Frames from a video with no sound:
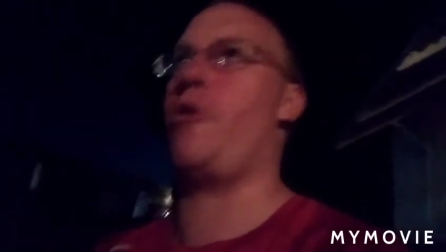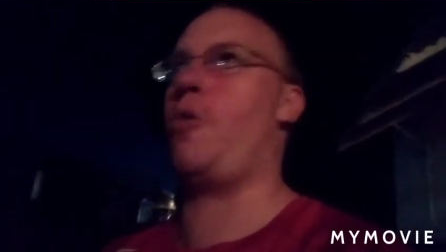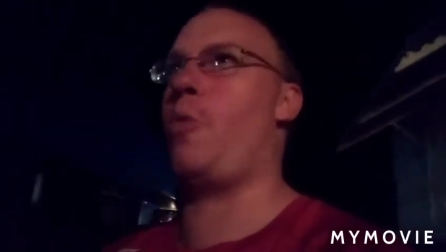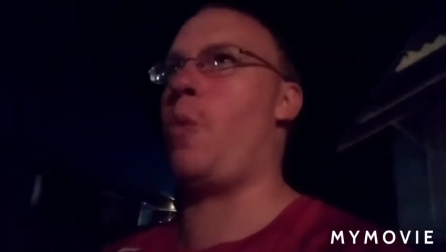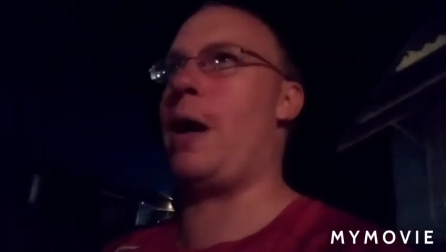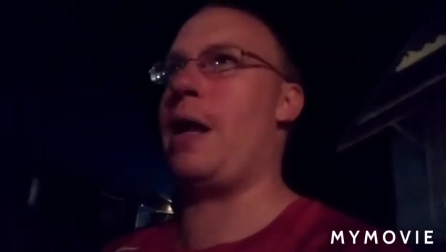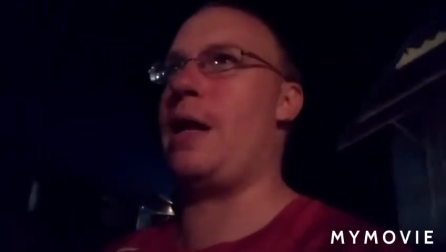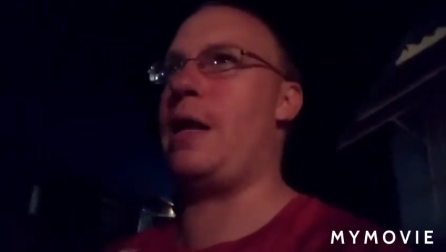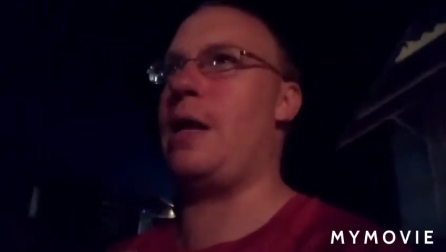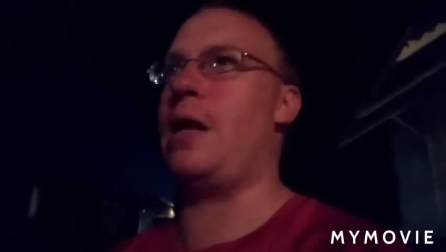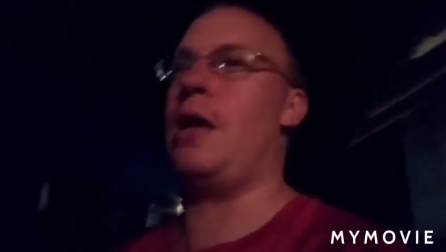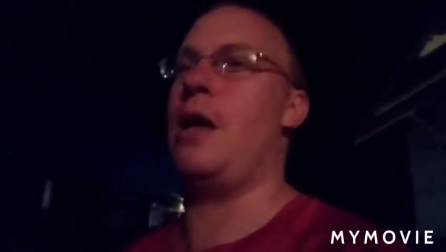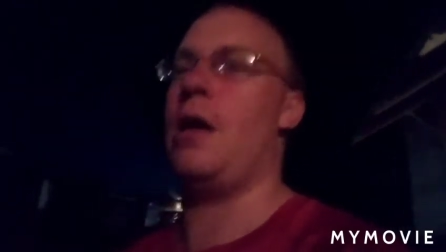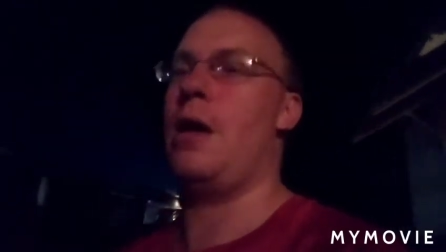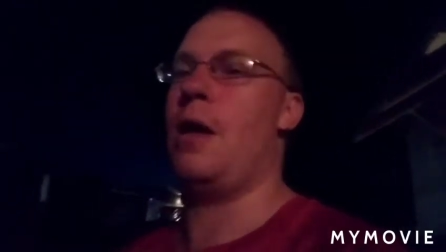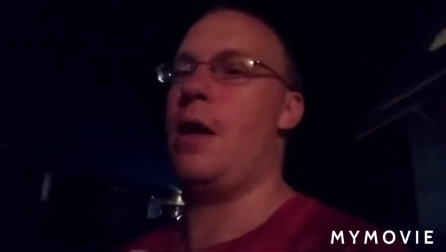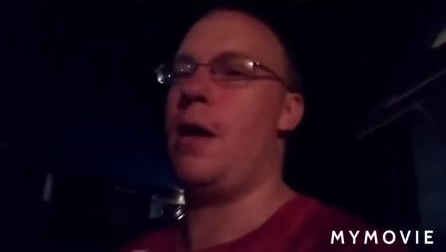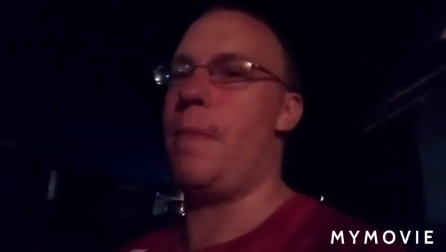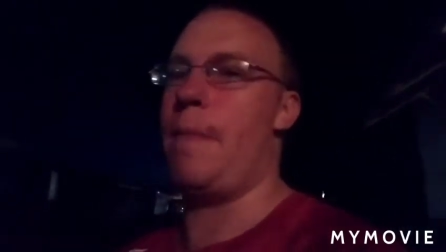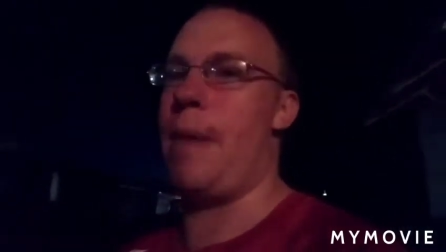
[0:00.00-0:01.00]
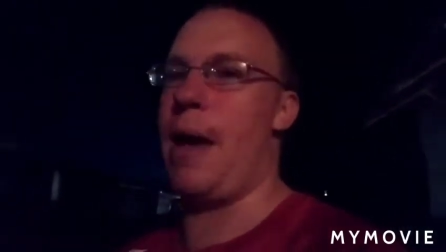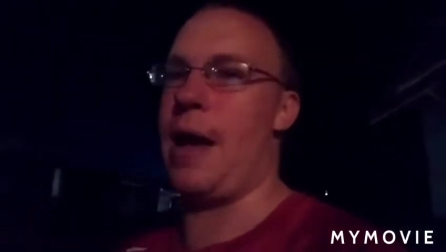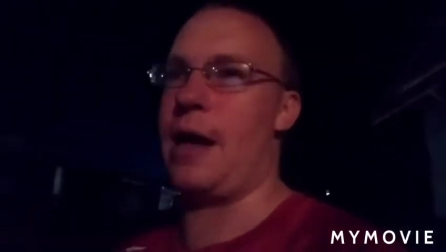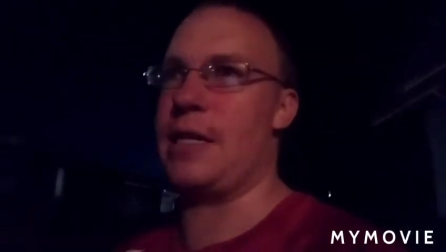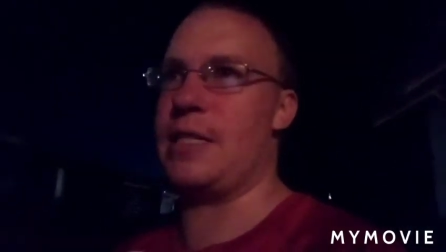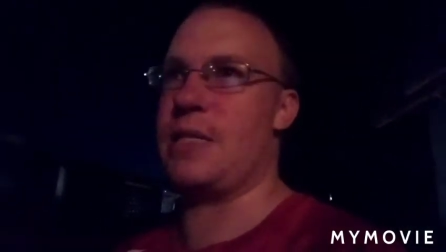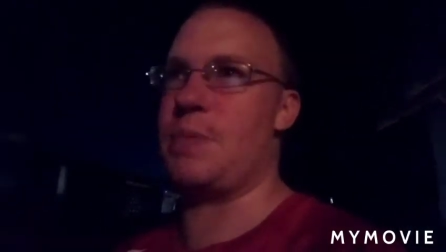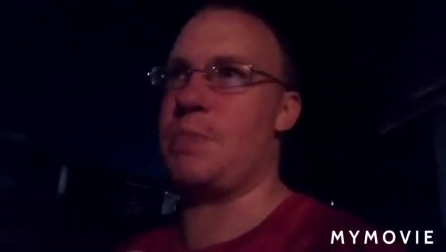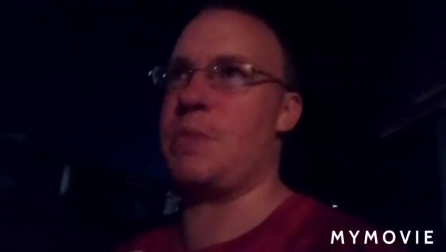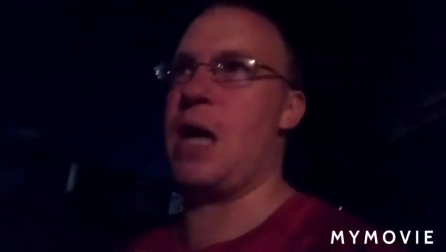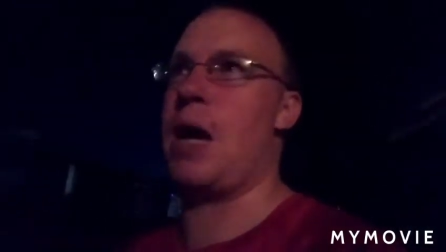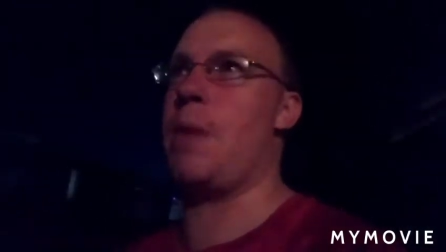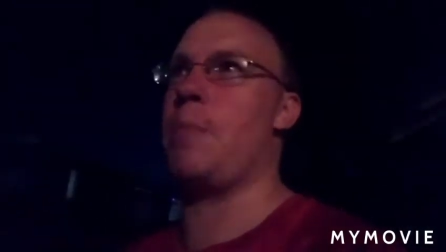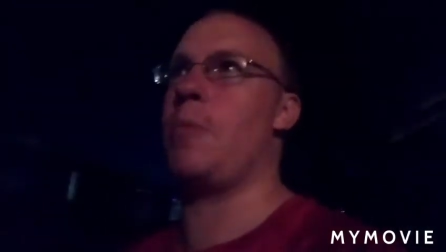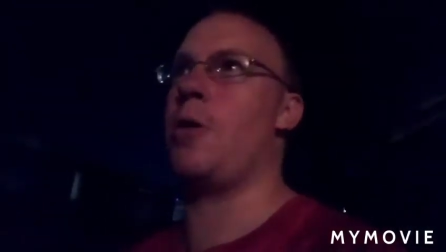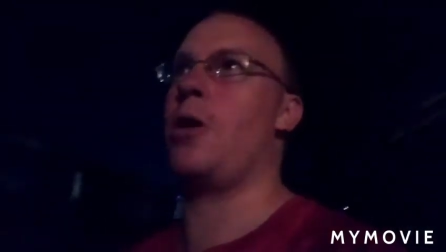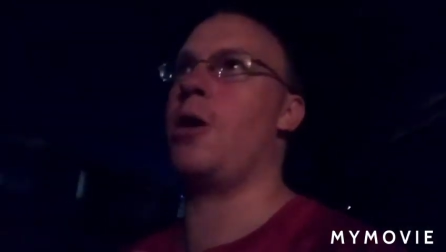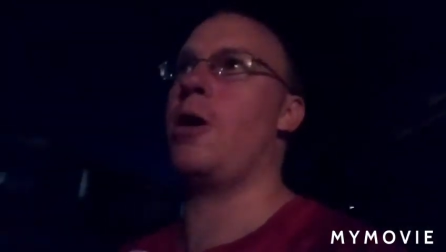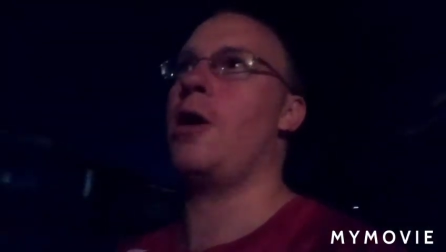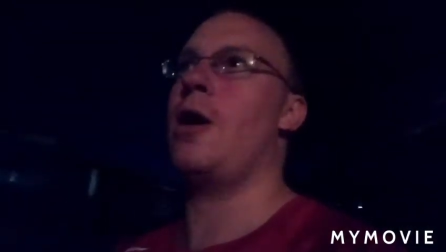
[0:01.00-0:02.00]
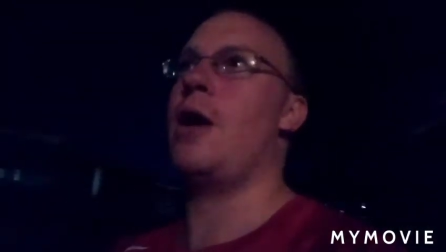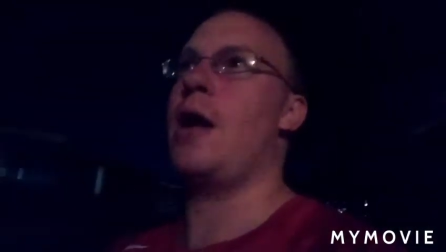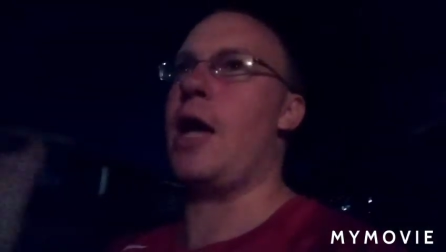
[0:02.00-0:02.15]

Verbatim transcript: went back in September.